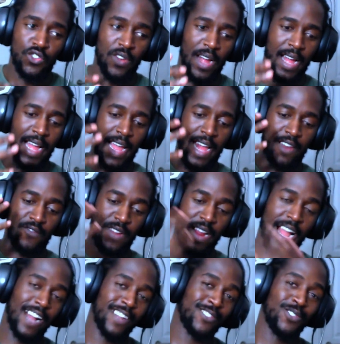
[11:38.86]
try
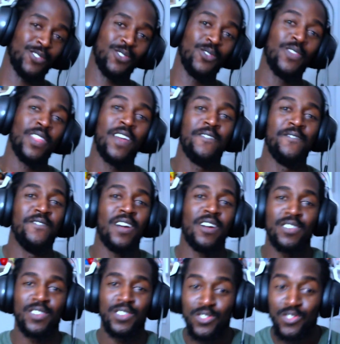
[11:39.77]
and react to
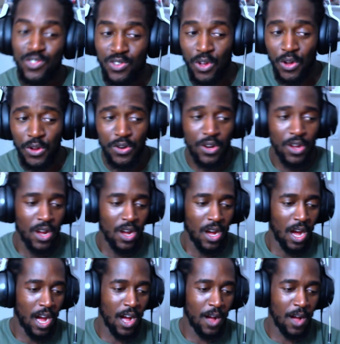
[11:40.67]
very soon